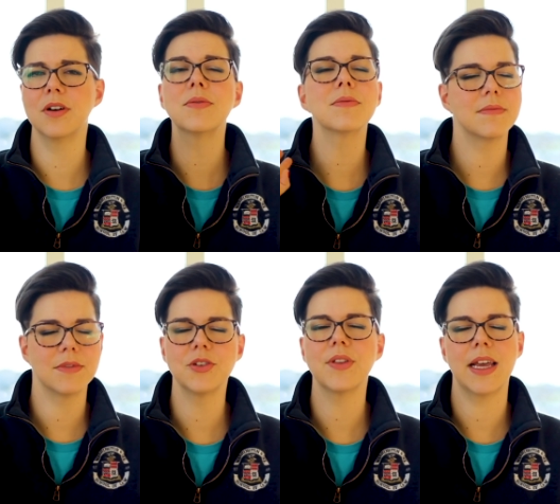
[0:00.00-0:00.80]
Don't
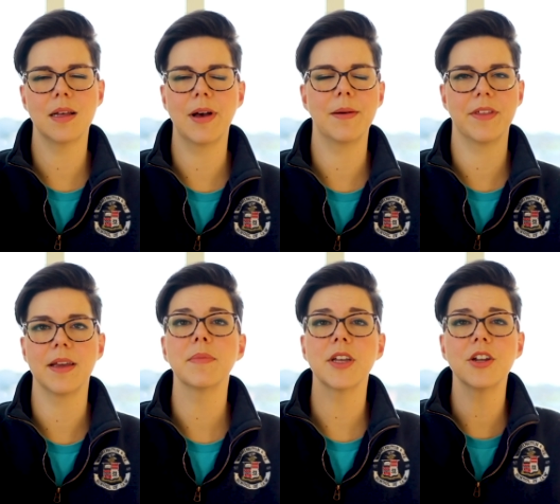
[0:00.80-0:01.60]
do the Hale-Bopp
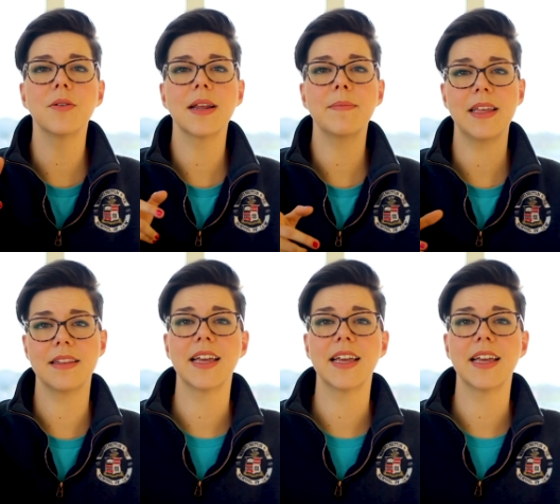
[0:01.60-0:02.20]
thing, but you know what I mean?